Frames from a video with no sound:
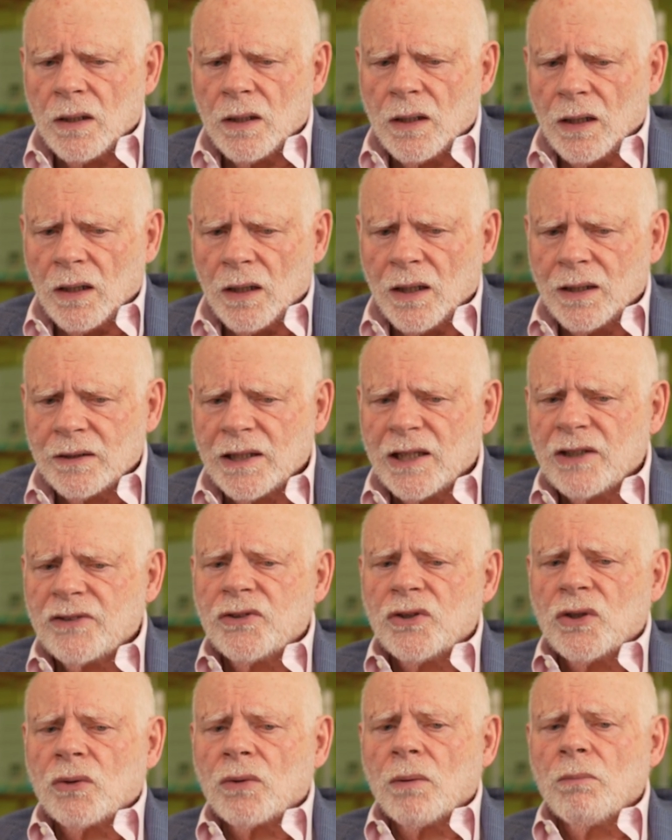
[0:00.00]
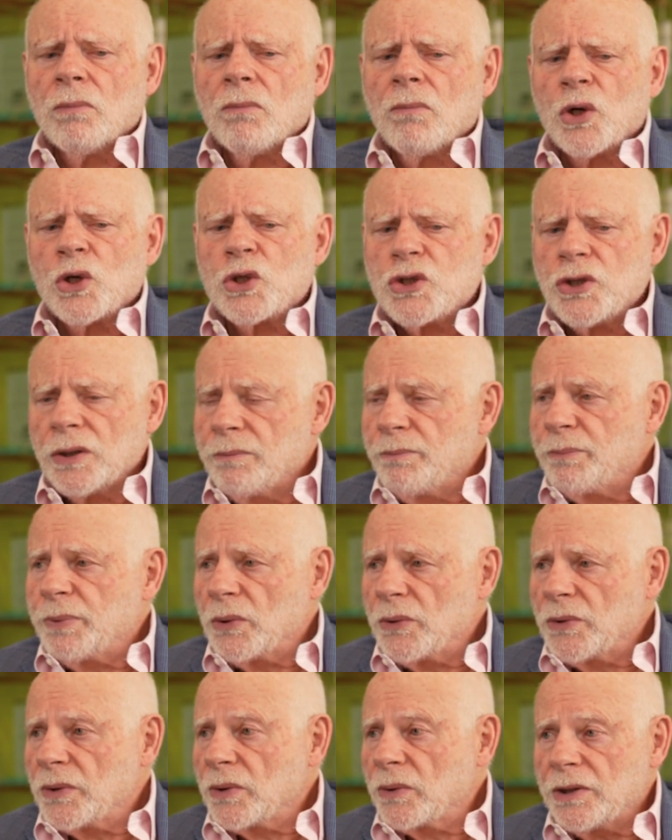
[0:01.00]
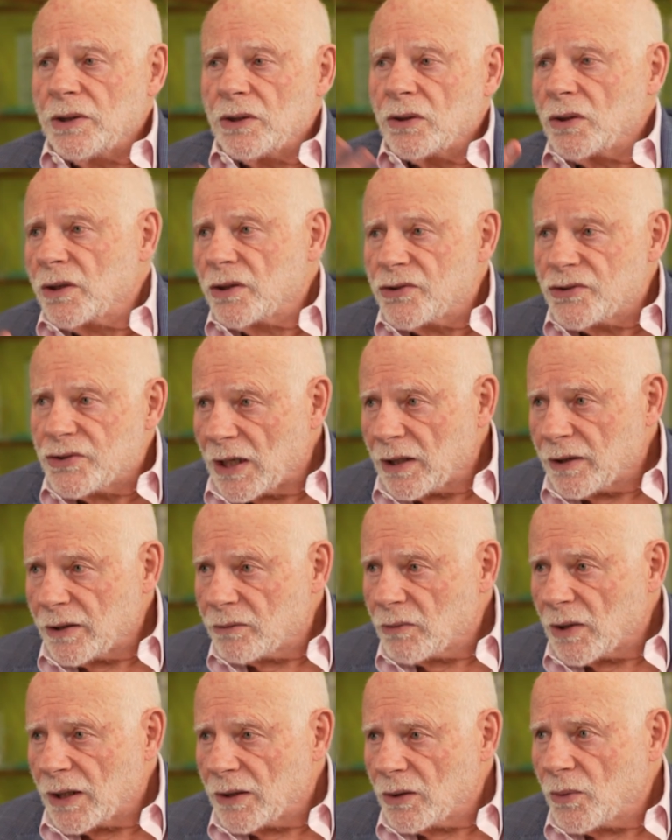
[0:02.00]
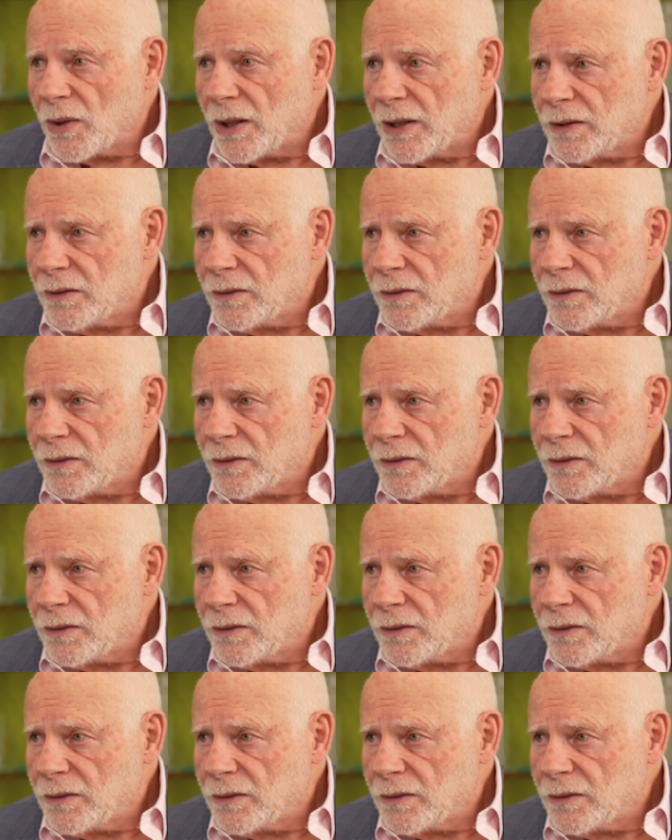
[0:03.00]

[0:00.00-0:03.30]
unless you're a merchant builder and you're going to sell it right away.